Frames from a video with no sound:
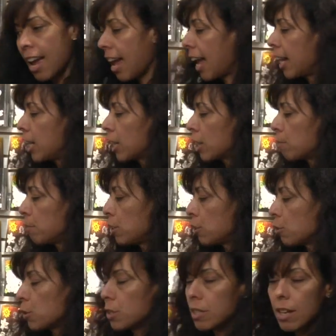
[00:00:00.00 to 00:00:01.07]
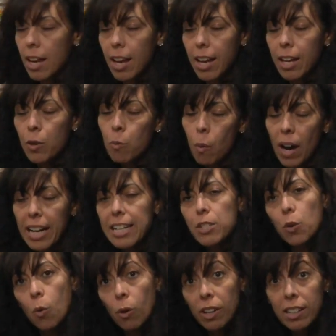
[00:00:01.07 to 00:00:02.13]
and it could be used in white
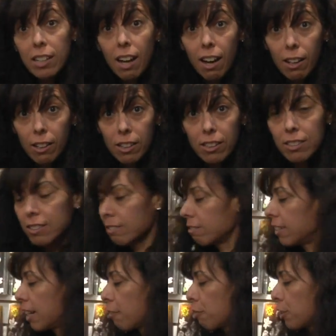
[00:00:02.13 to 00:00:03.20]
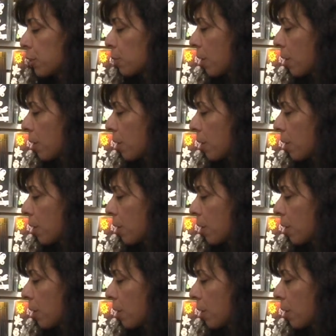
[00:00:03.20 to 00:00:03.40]
or in color, whatever you